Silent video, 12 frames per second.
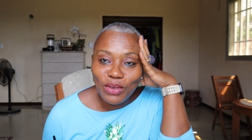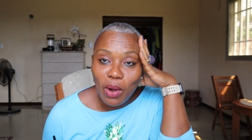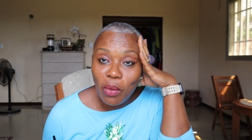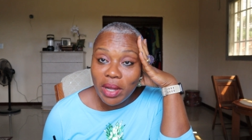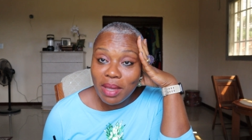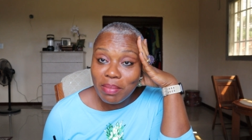
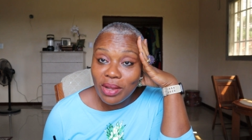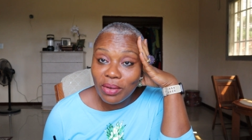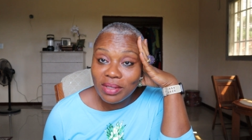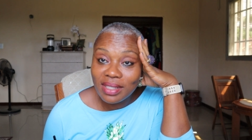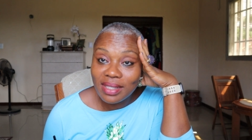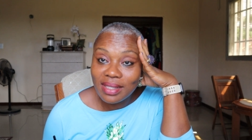Why would you be
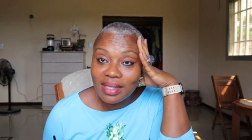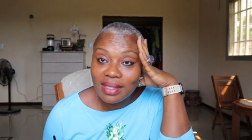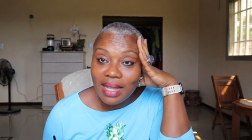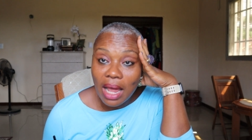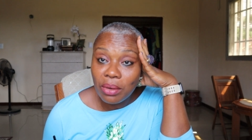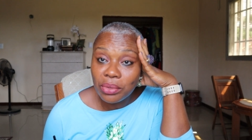long
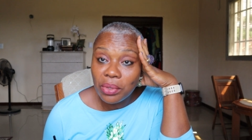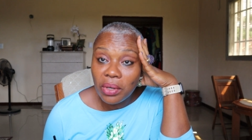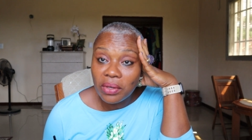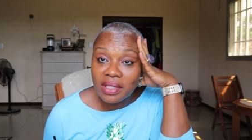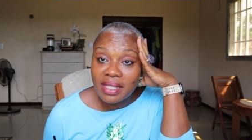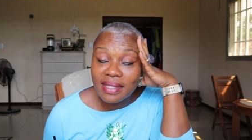distance? I don't do
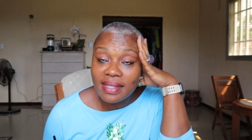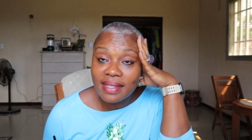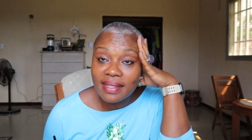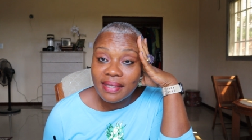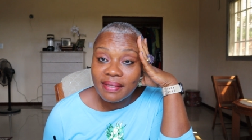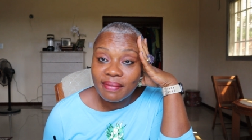long
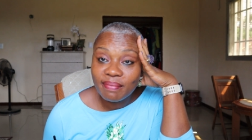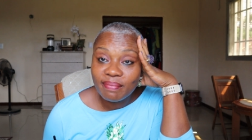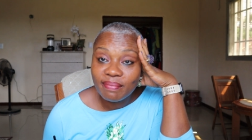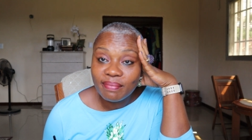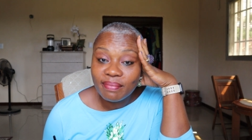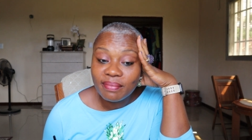distance.
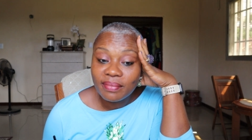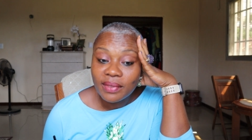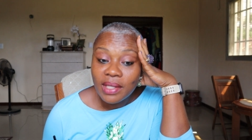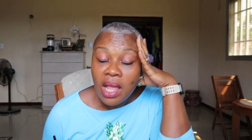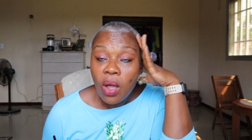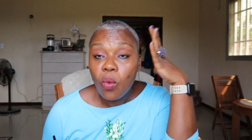
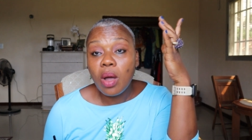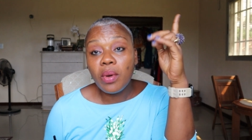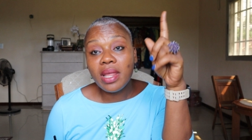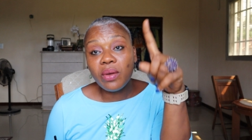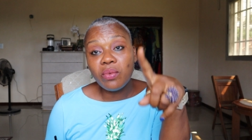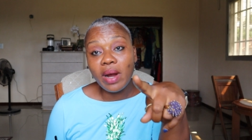Why
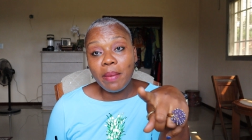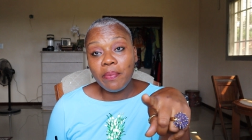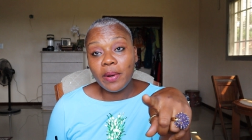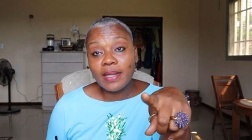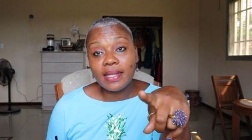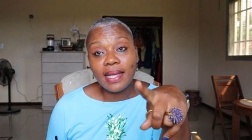would the right
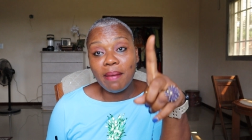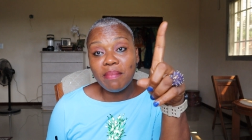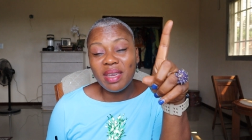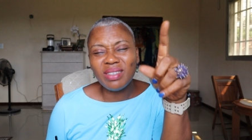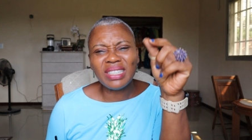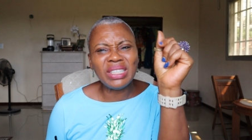person I
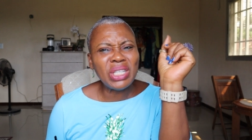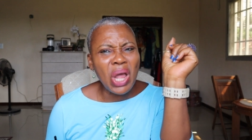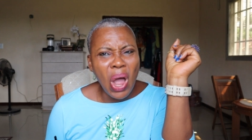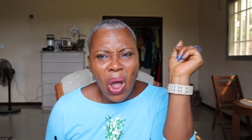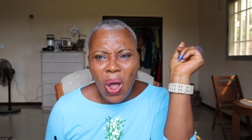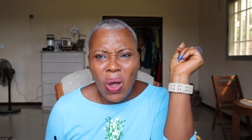mean?
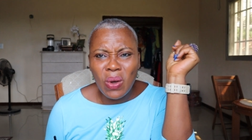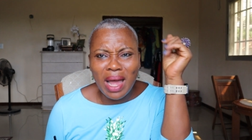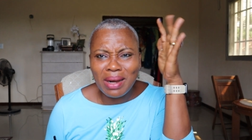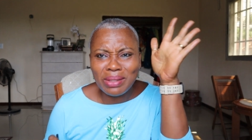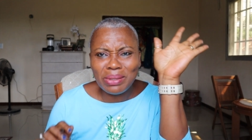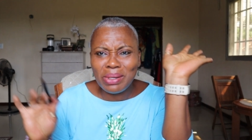No,
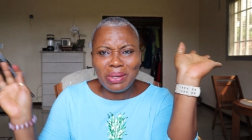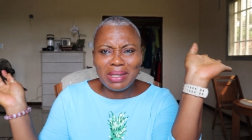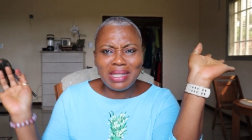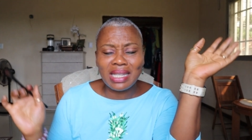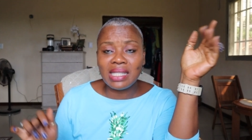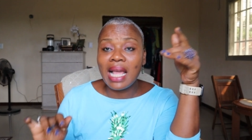I don't do
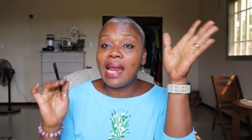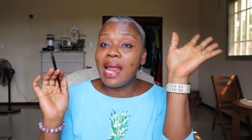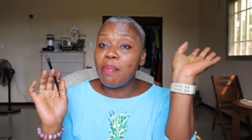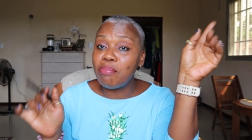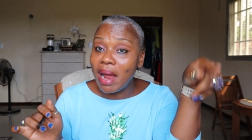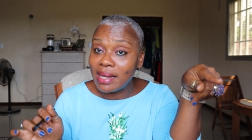long distance. I
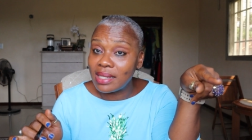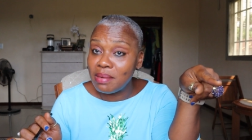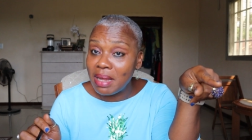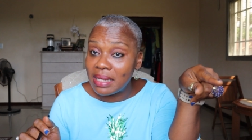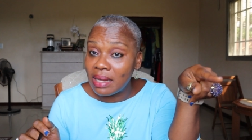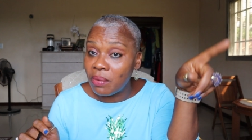like
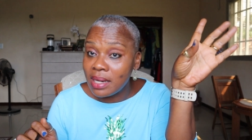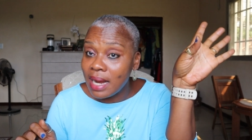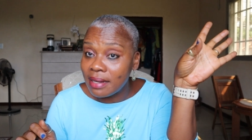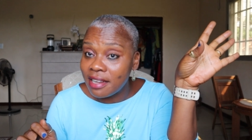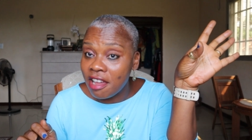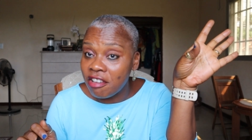proximity. What did
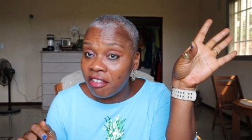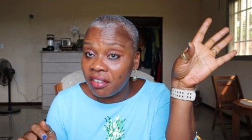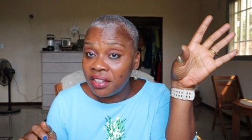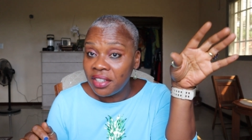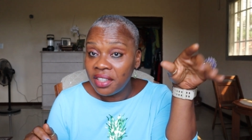I tell you?